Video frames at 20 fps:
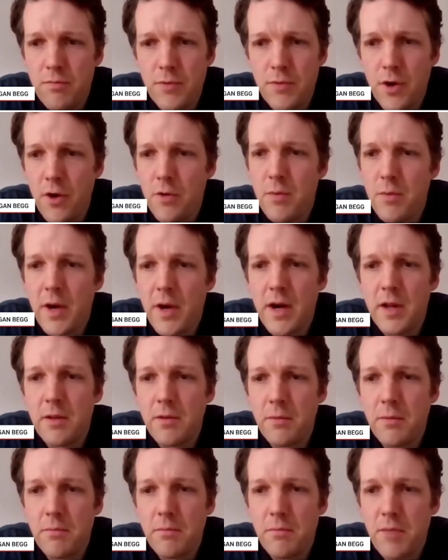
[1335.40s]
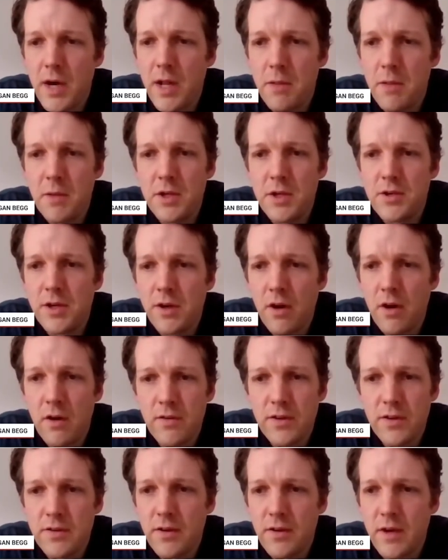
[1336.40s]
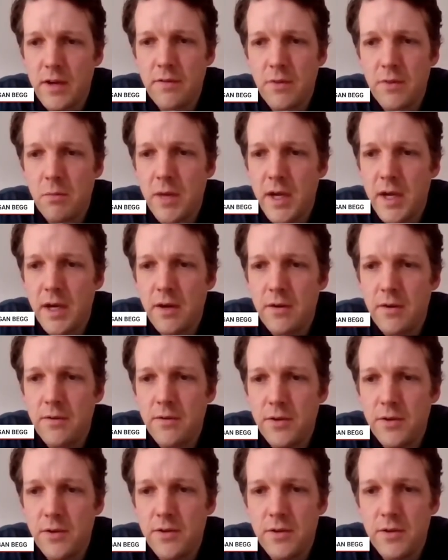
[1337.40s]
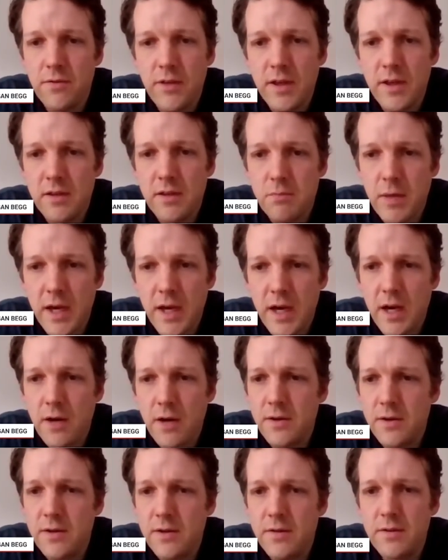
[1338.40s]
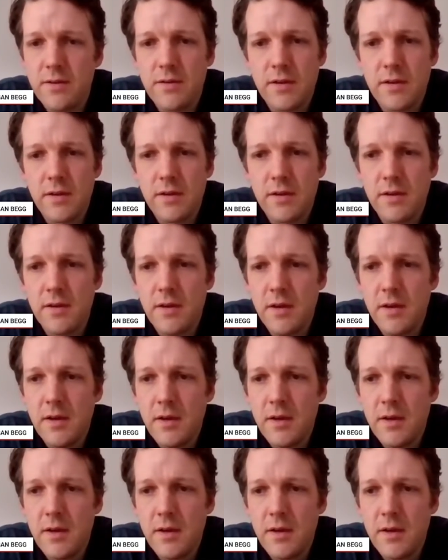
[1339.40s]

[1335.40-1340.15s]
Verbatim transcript: no parliamentary oversight of the power, use of these powers, the